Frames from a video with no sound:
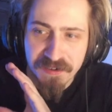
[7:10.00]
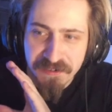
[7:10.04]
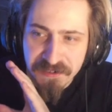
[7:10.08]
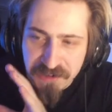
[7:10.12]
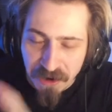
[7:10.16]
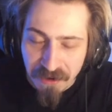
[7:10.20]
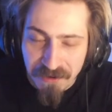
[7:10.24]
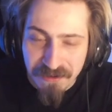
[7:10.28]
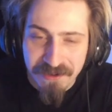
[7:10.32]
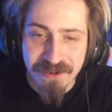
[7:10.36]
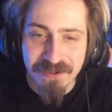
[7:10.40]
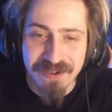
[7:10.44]

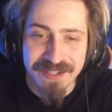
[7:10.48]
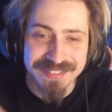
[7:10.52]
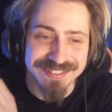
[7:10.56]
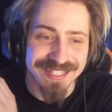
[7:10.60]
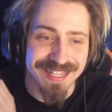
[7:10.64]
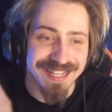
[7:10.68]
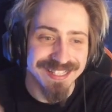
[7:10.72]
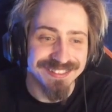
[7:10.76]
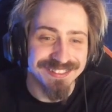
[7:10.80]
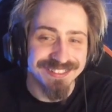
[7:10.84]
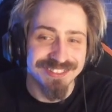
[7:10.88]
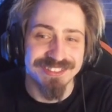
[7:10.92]
conduits,
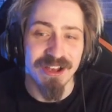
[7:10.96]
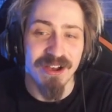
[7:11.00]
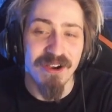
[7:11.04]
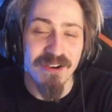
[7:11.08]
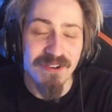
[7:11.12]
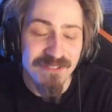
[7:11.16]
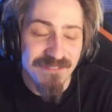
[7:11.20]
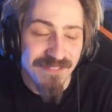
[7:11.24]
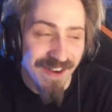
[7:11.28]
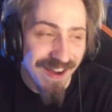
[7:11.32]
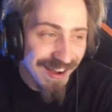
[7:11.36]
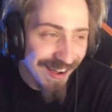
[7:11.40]
and
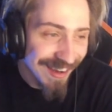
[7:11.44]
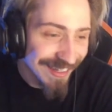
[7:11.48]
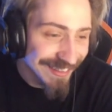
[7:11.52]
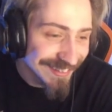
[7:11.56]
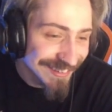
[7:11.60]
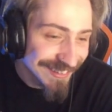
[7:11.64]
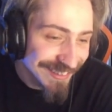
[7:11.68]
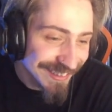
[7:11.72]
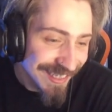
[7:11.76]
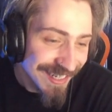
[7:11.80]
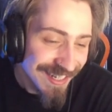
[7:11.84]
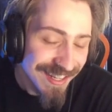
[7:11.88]

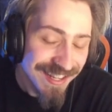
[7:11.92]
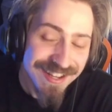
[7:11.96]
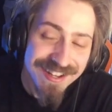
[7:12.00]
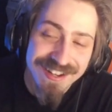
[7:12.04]
Soulbinds.